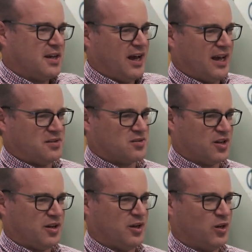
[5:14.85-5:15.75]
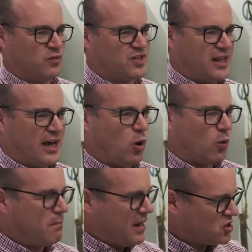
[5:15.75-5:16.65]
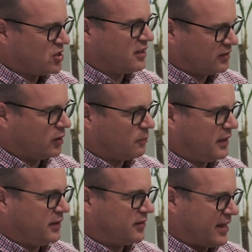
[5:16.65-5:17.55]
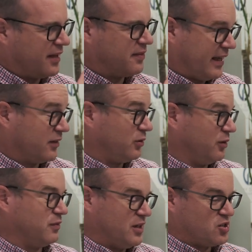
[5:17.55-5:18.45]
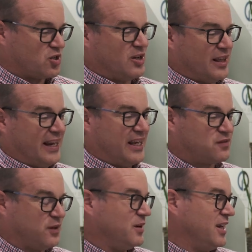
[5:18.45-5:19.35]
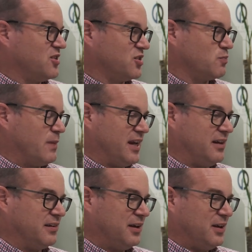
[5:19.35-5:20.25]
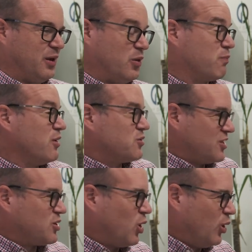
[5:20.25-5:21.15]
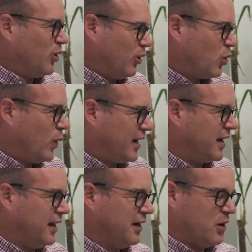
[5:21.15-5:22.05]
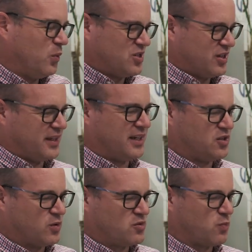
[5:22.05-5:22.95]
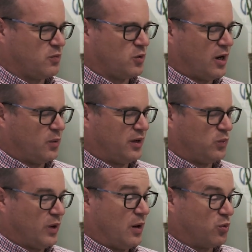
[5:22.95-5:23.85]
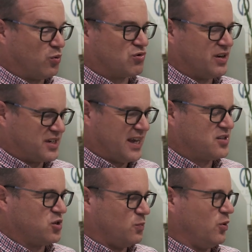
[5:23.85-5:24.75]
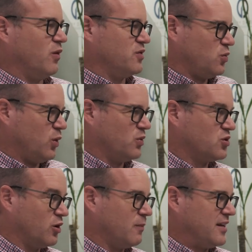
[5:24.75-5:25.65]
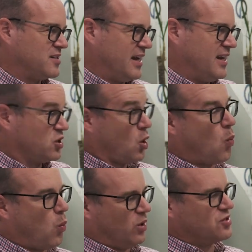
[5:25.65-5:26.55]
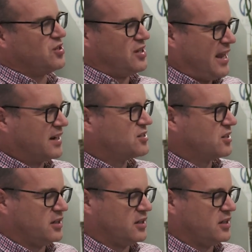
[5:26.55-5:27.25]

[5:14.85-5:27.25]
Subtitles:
and obviously that whole meshing sort of piece, that sort of certainly in the last few years has made the process a lot quicker, which I think is probably where we're all trying to get to. But obviously what we're talking about today is what's the next,